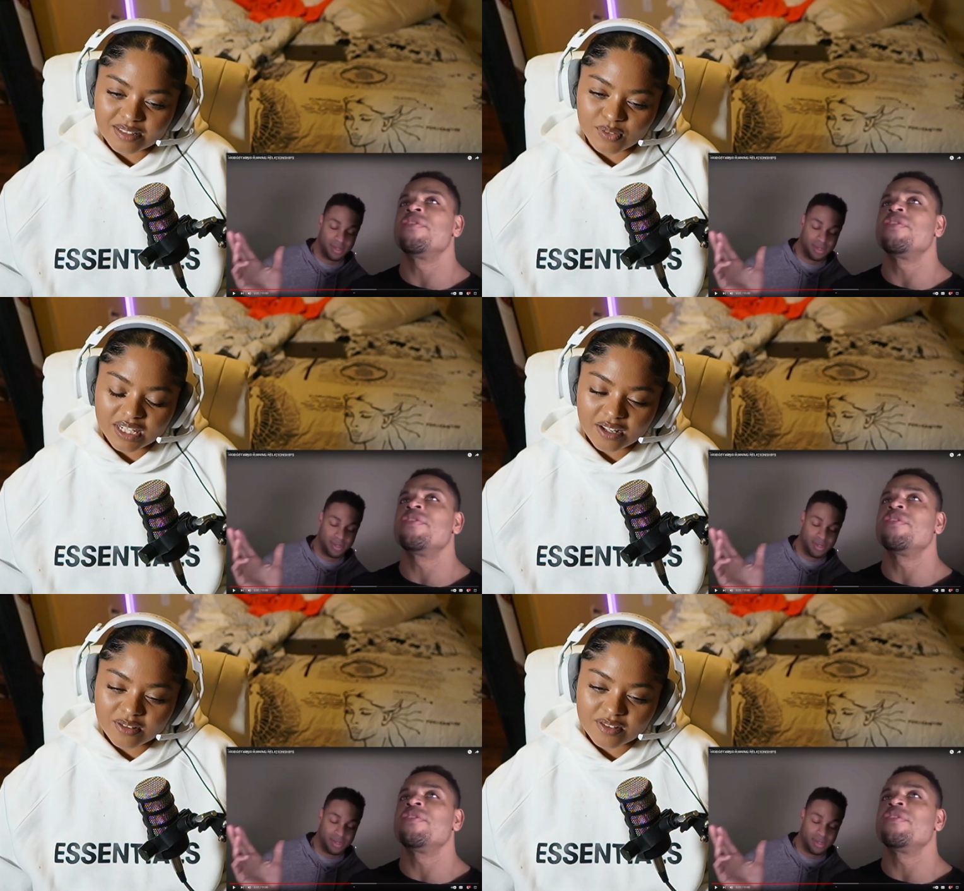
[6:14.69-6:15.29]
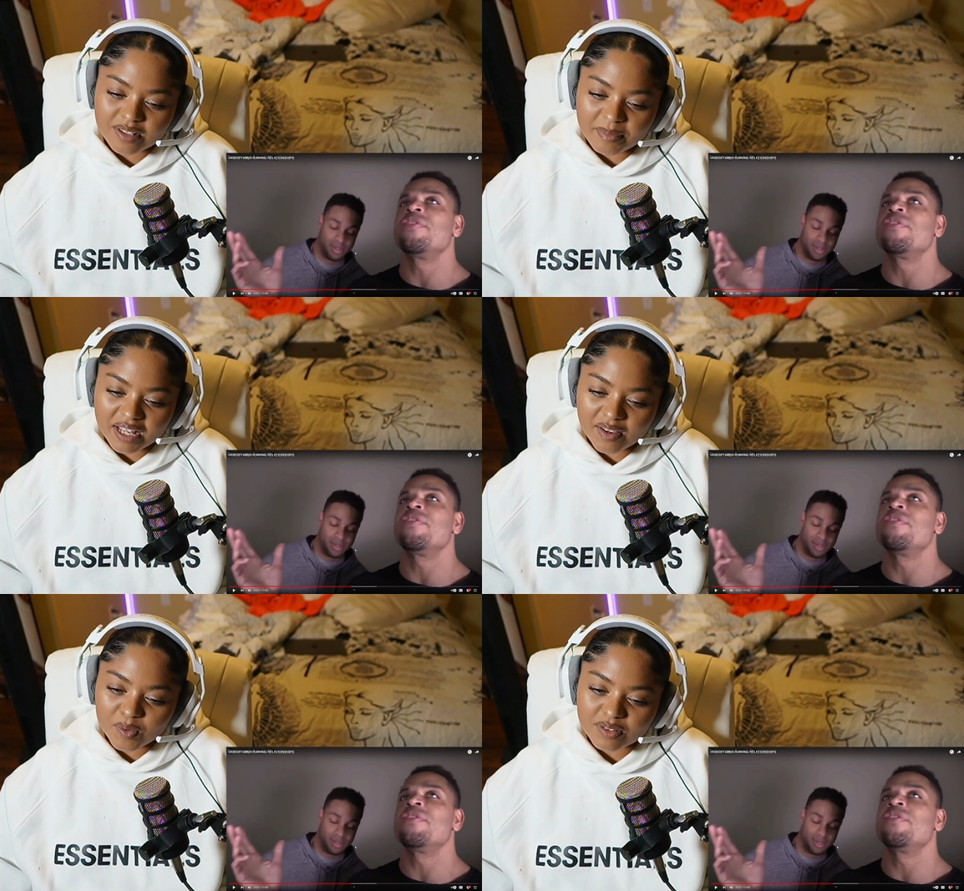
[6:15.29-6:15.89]
Speaker 1: videos and my
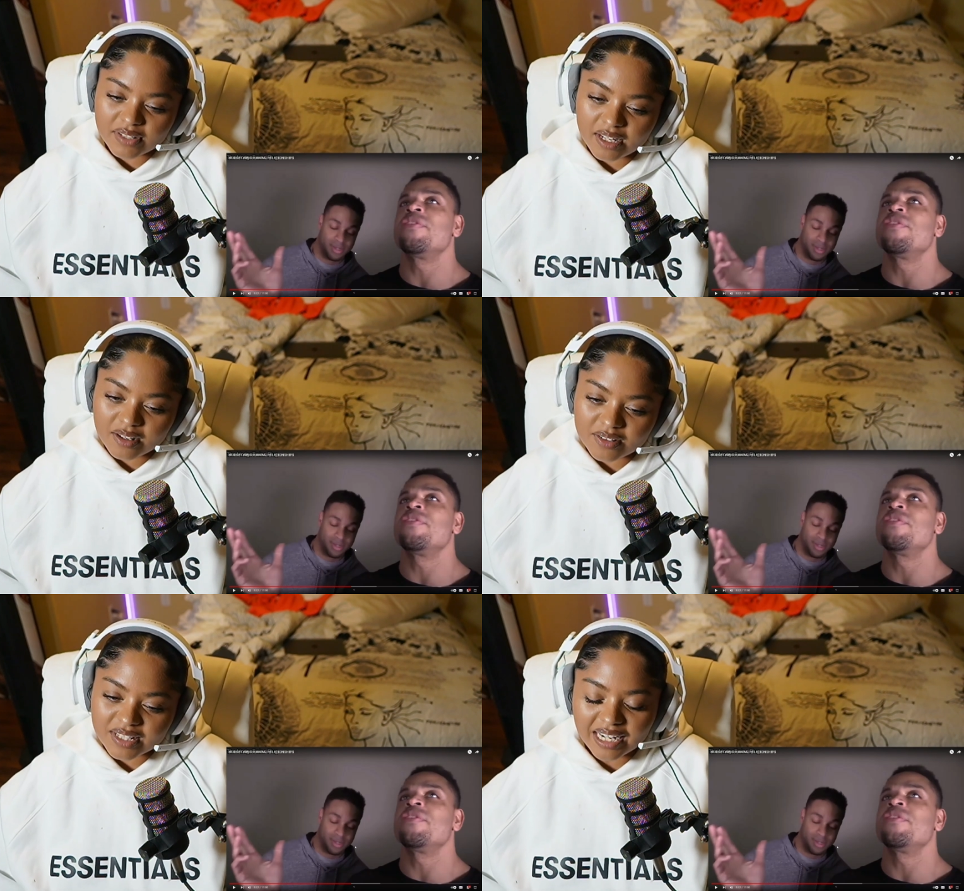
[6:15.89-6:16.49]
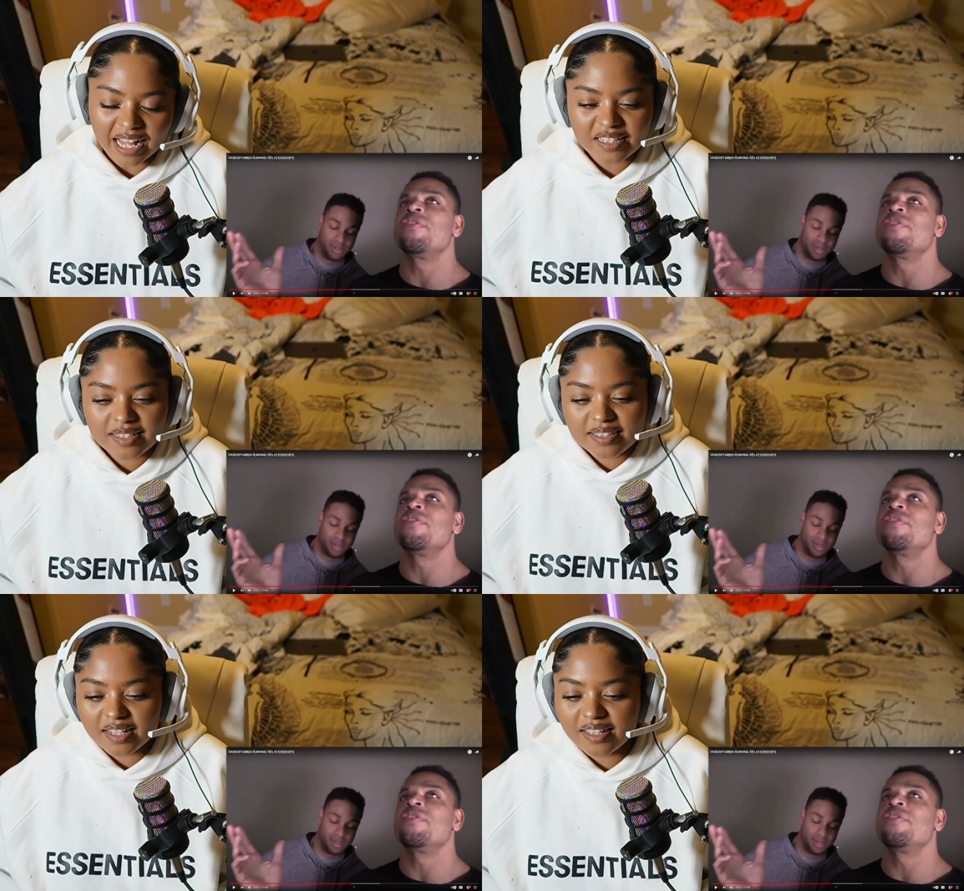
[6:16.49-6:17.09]
uncle's videos, and I just
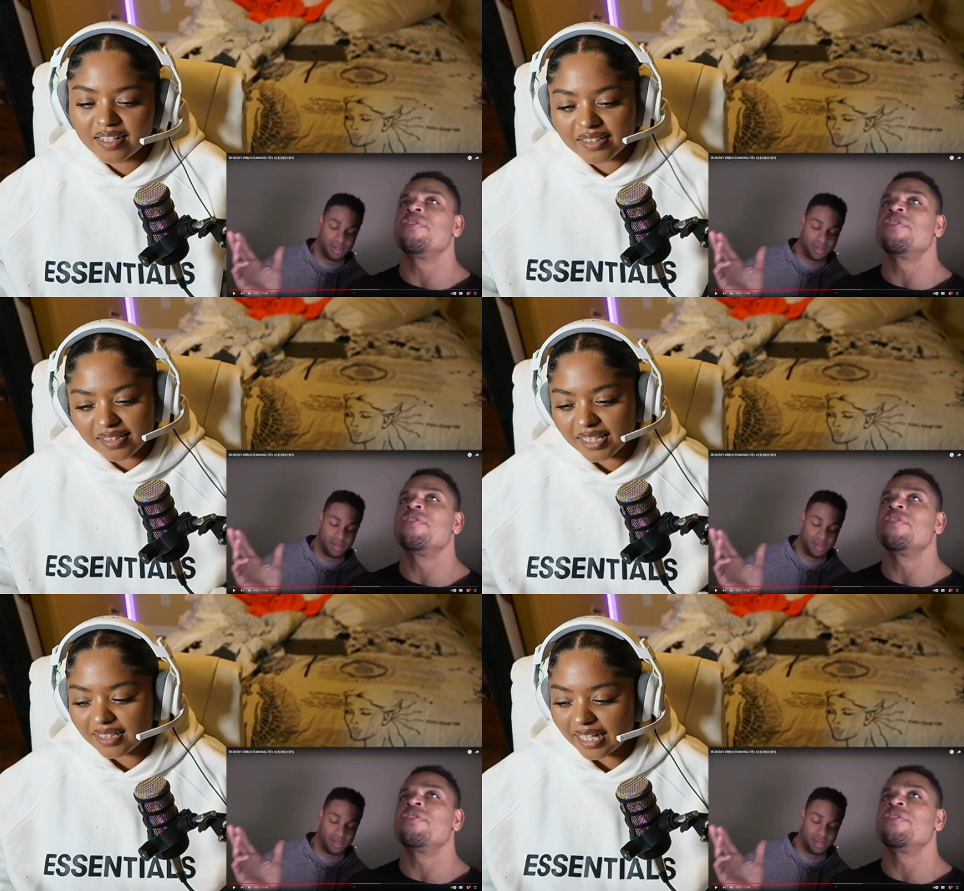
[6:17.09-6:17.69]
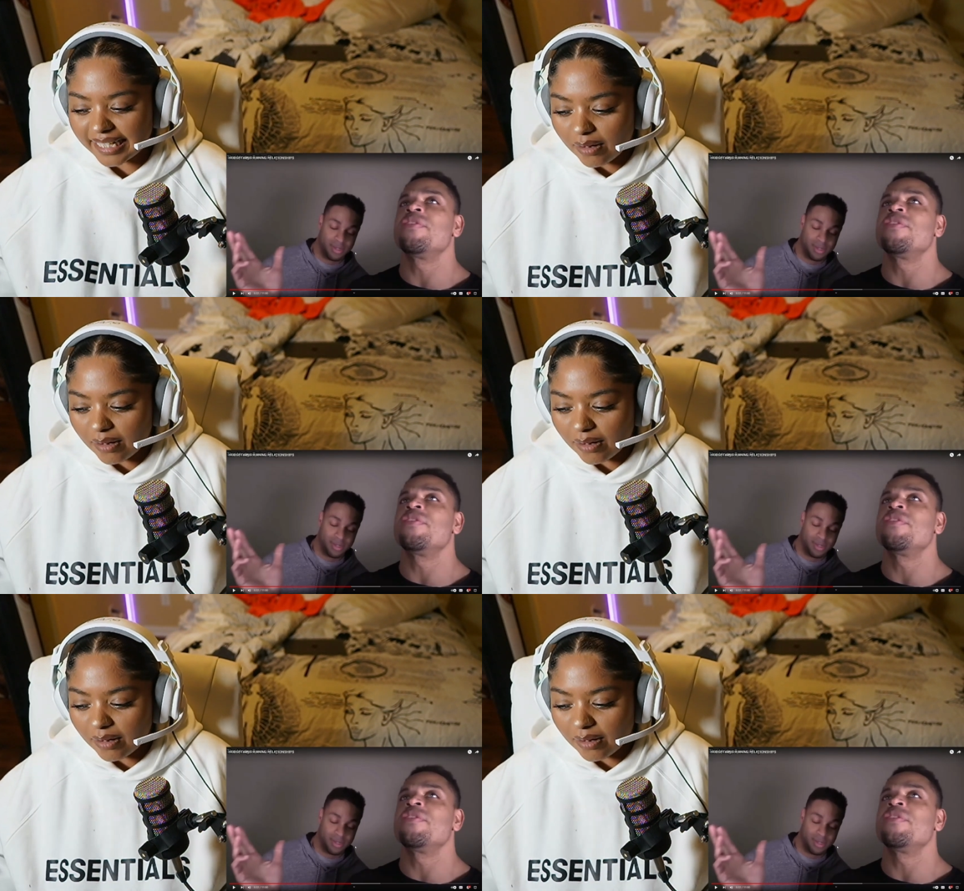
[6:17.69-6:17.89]
sit there and think like, I